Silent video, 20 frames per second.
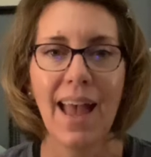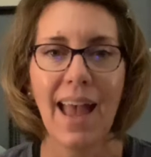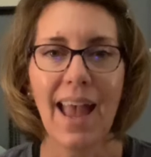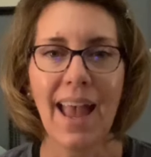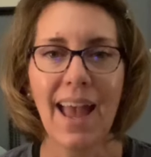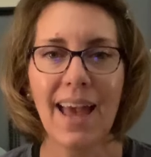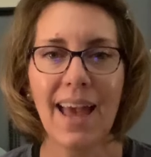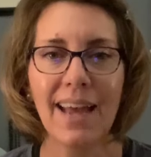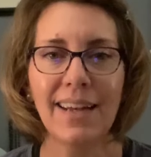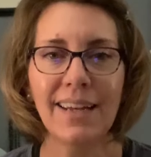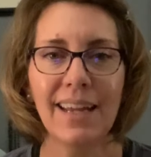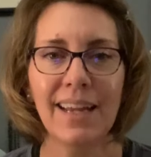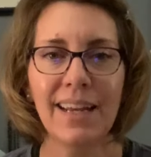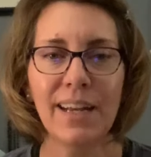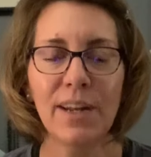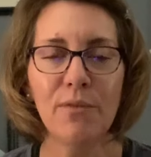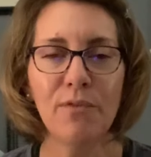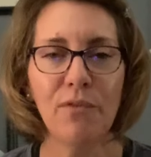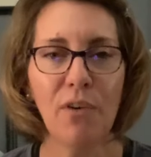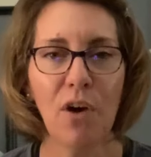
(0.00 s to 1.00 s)
and it
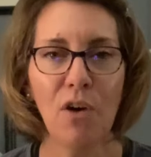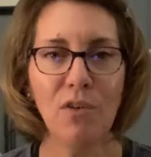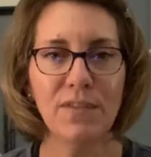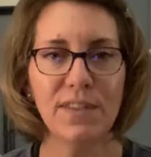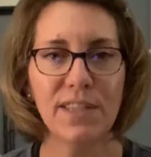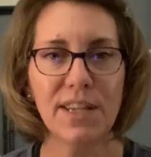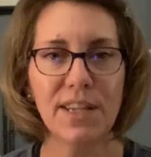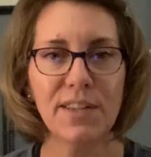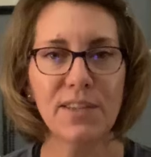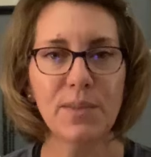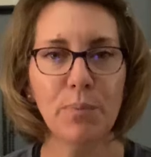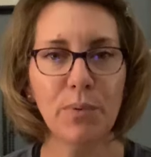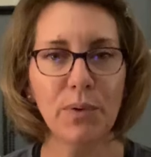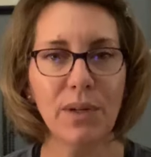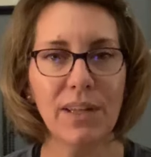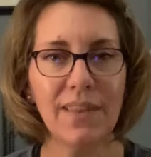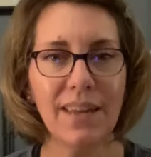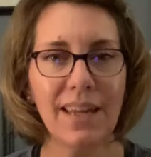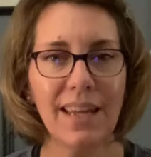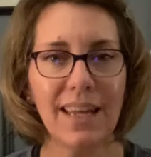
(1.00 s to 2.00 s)
involves us
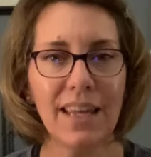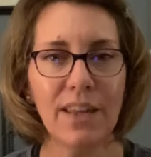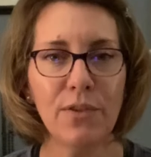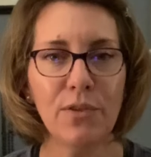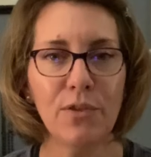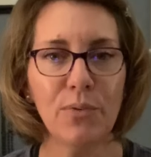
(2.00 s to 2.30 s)
breathing in